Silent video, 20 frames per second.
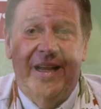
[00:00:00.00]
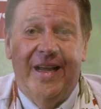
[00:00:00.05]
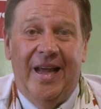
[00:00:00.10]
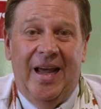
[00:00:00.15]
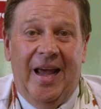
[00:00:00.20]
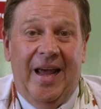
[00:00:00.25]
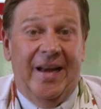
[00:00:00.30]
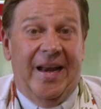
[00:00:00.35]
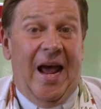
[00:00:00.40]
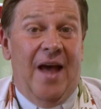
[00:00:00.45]

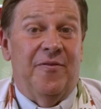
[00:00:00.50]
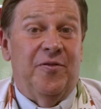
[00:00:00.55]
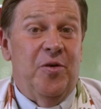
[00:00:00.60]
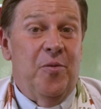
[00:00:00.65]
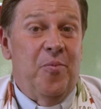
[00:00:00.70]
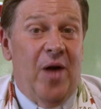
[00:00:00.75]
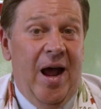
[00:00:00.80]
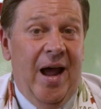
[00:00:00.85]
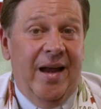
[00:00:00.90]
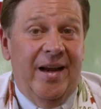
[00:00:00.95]
And after
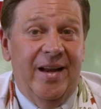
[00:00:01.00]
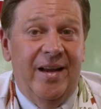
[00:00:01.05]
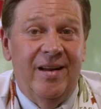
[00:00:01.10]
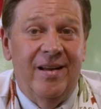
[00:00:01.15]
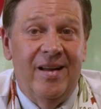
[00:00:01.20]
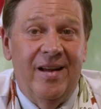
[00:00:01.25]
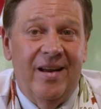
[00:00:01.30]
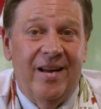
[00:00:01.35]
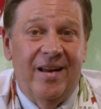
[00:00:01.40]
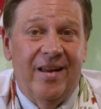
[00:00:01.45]
brining,
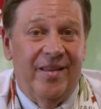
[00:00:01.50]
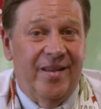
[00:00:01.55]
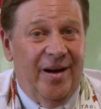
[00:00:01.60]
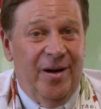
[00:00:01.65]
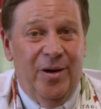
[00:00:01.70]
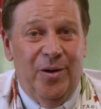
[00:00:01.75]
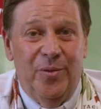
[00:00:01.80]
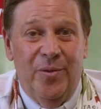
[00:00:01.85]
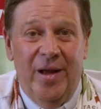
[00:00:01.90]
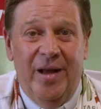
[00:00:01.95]
they
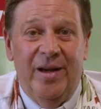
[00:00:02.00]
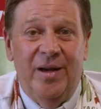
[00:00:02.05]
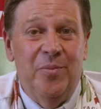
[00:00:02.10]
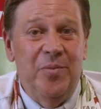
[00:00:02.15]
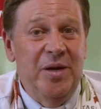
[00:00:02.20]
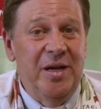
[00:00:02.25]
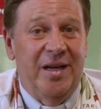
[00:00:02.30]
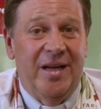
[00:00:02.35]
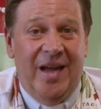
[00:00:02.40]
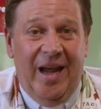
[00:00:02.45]
are ready to
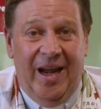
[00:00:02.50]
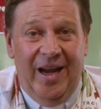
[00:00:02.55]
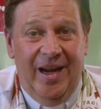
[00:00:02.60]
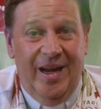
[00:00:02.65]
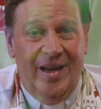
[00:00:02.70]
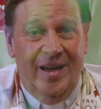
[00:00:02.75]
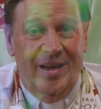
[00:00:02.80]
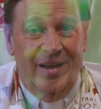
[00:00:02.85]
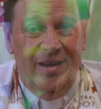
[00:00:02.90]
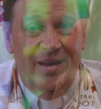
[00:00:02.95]
be canned